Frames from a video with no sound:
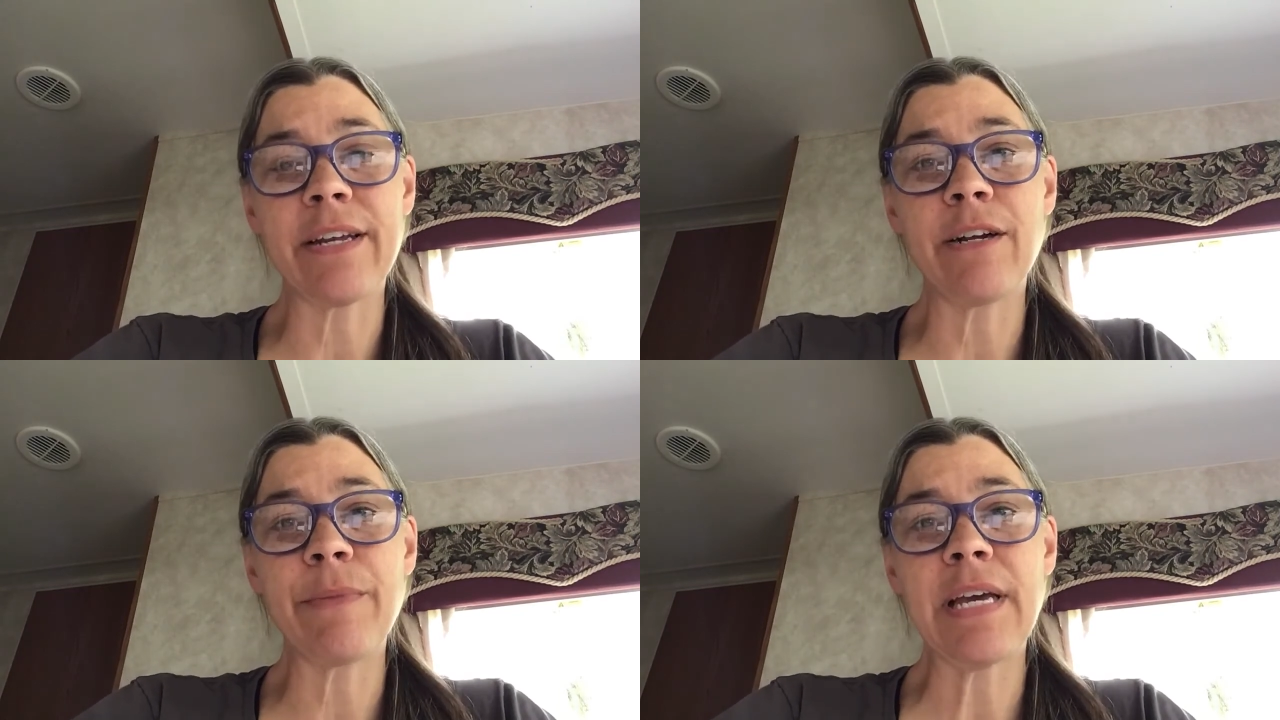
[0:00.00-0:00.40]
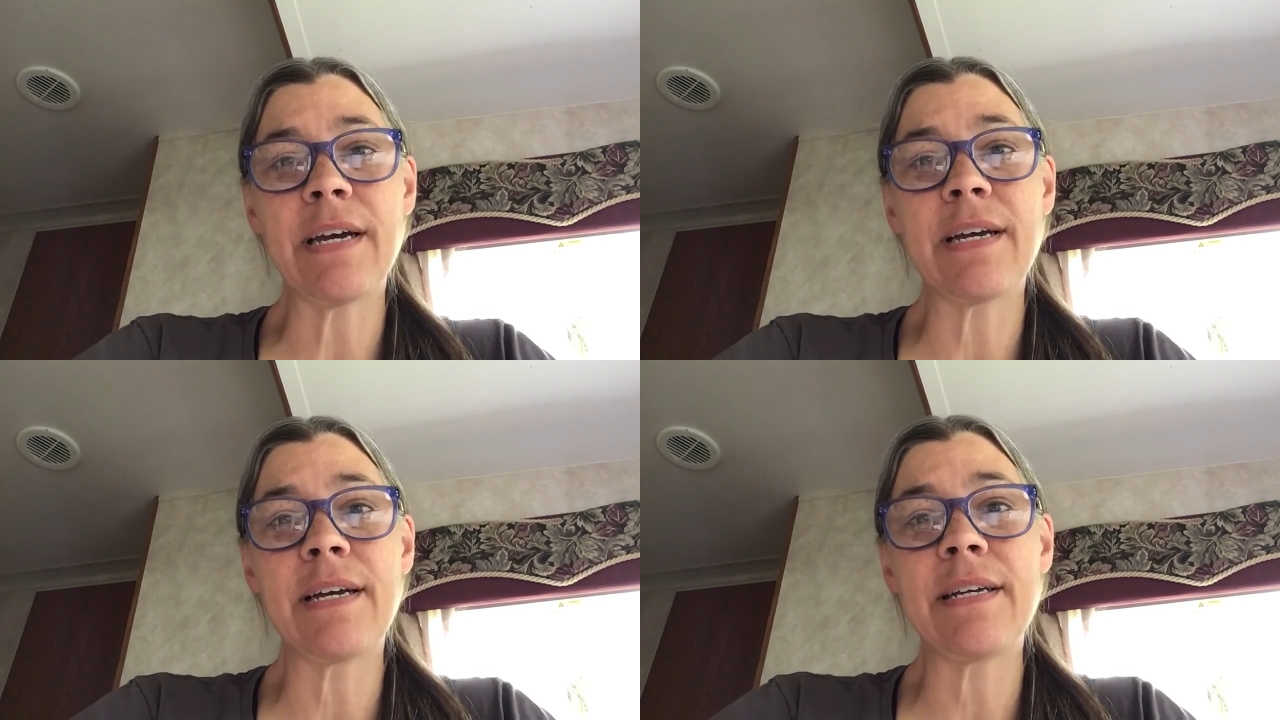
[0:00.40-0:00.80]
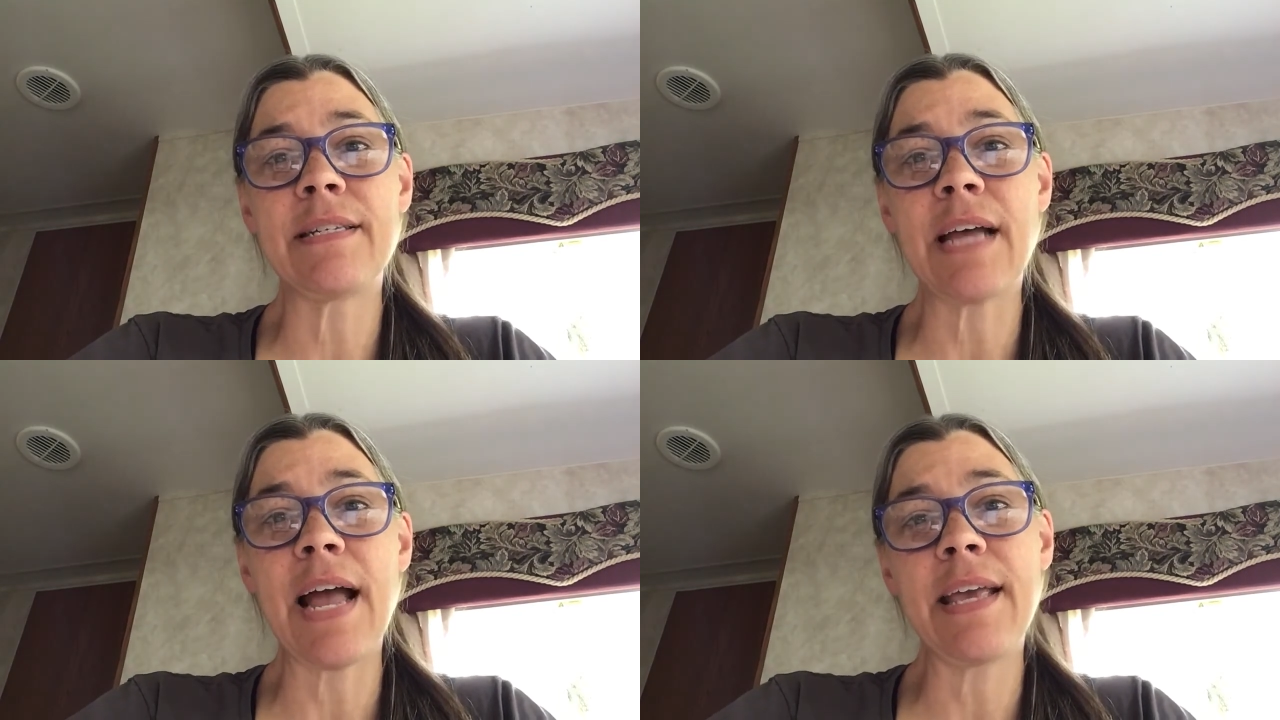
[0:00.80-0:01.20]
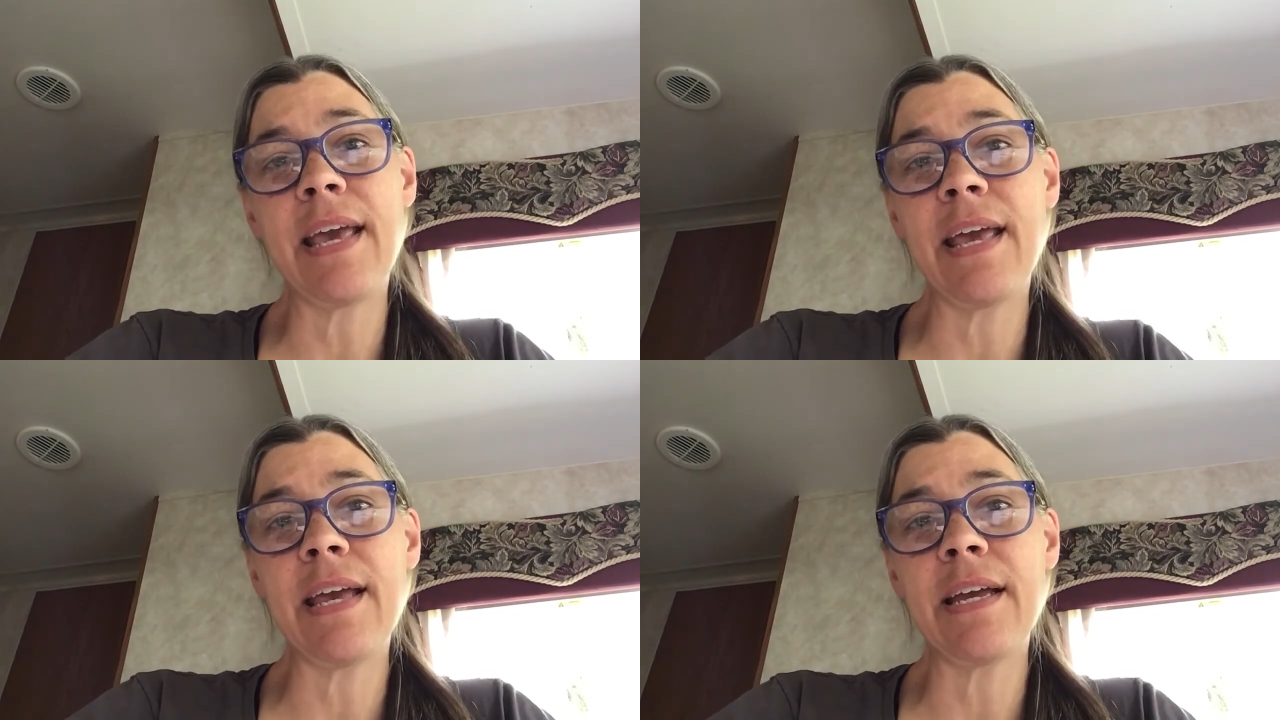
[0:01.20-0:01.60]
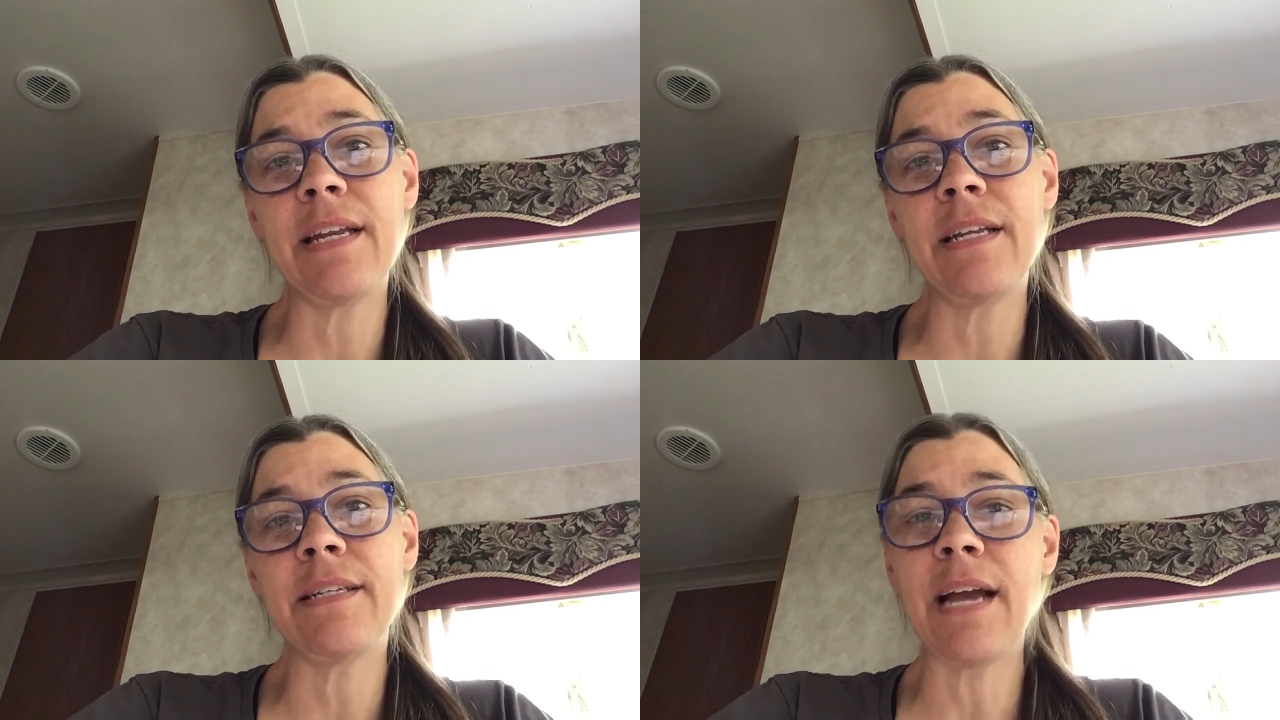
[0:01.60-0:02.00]
here because I
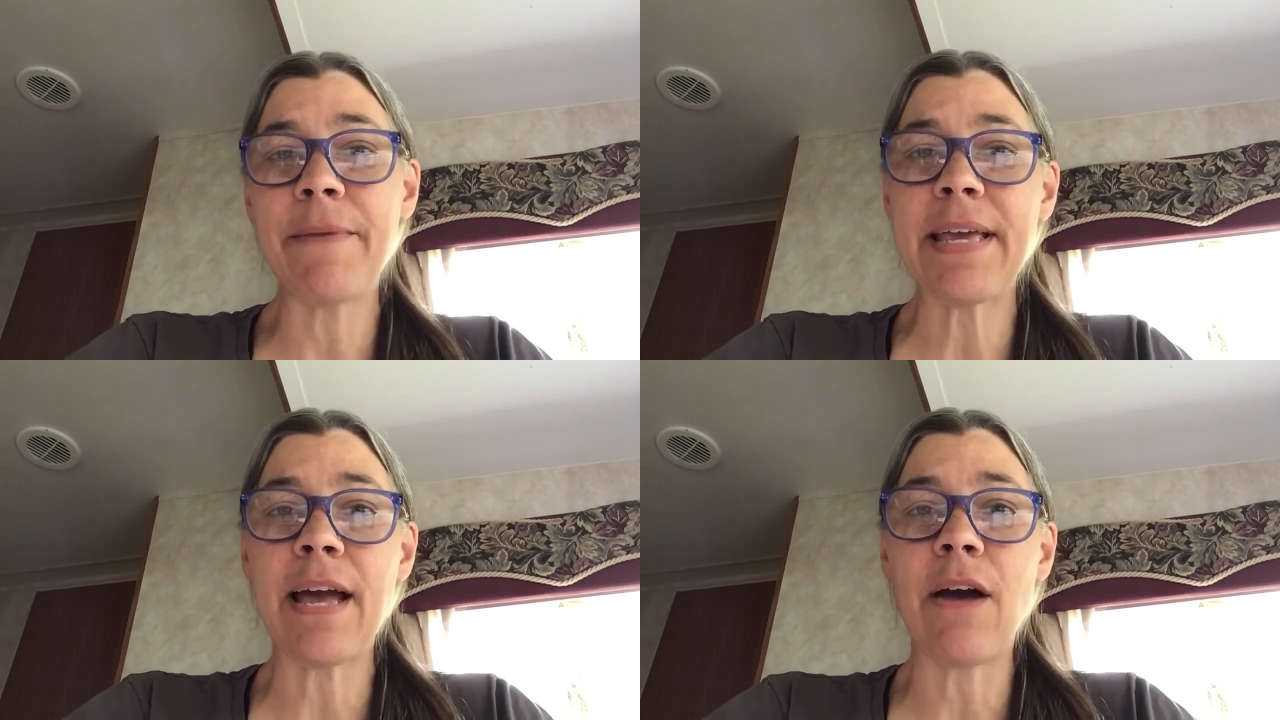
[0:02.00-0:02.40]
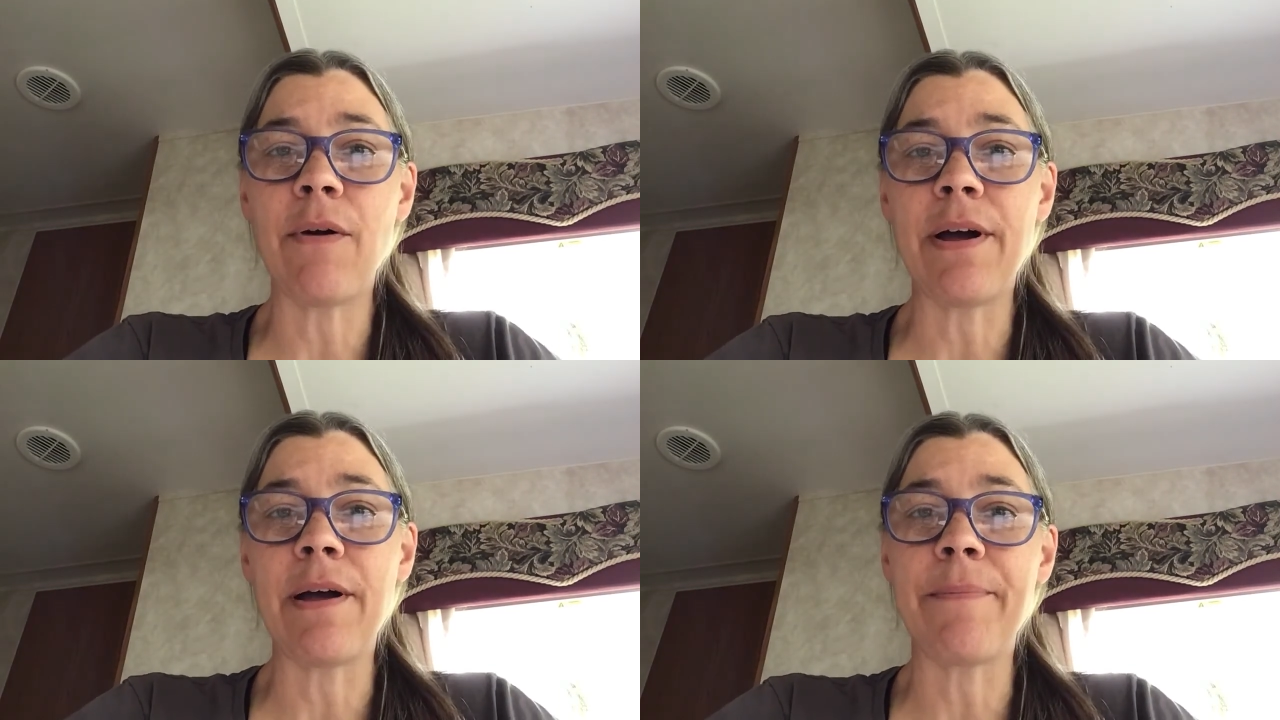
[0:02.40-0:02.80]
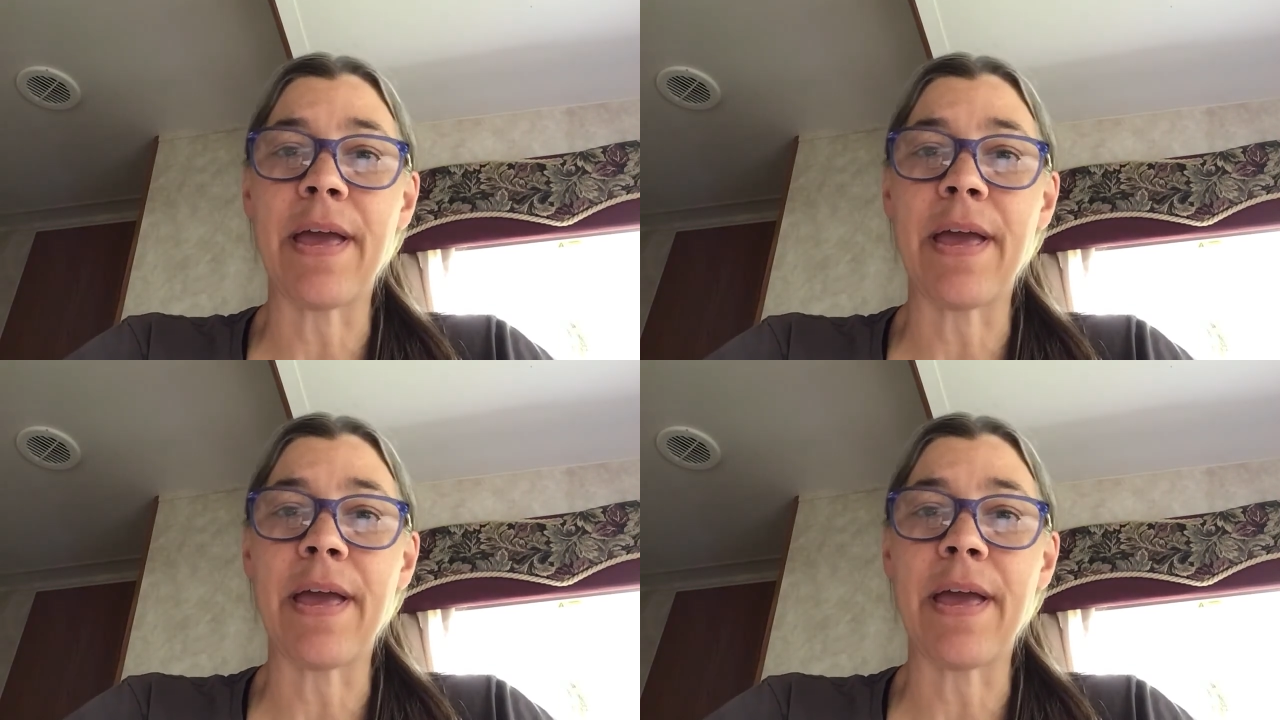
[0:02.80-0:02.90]
can tie my cow up